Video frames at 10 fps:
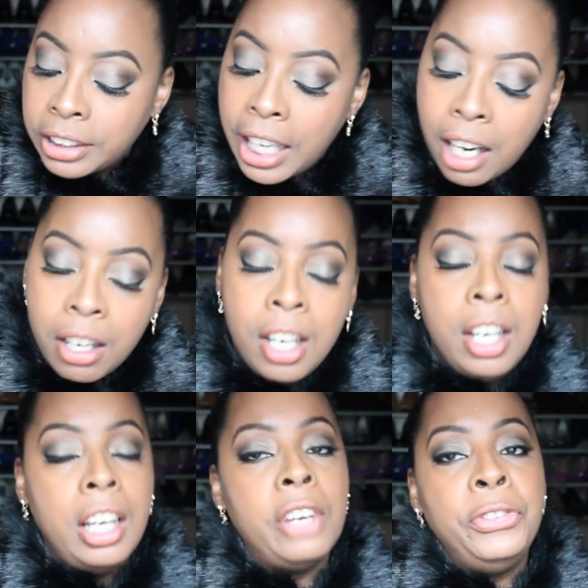Now,
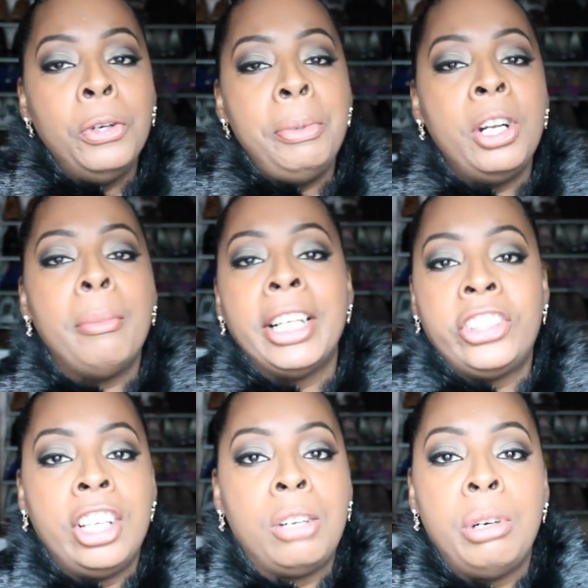if you've been on my
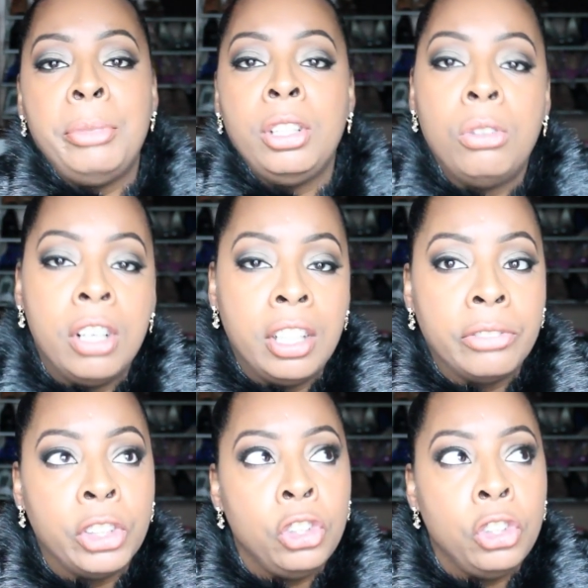channel with me long enough,